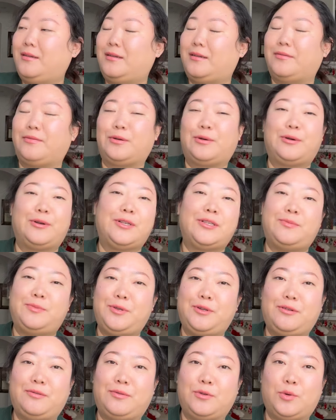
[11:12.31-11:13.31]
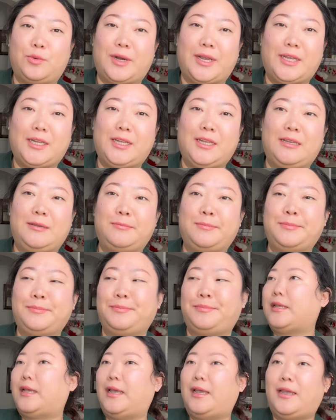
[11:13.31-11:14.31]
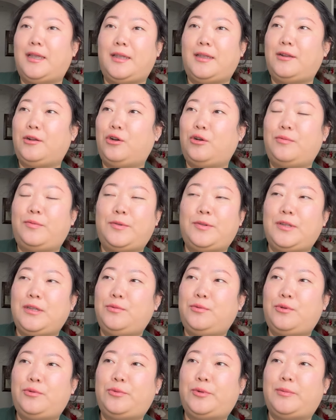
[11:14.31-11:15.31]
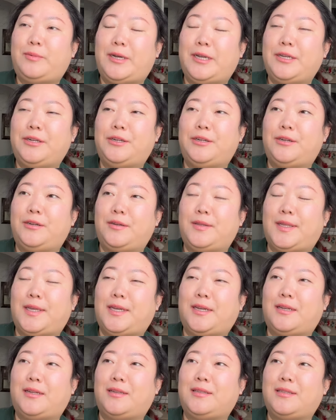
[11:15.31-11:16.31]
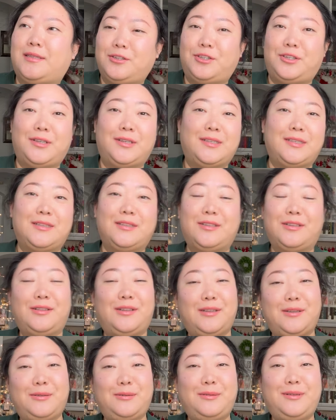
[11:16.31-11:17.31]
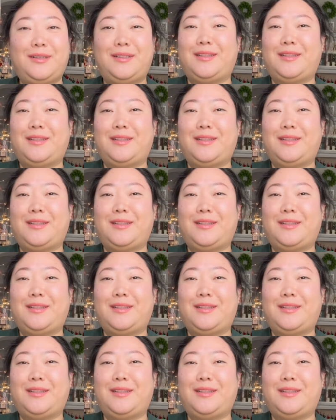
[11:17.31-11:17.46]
of course, beautiful writing. And hopefully we'll remind her that she isn't alone,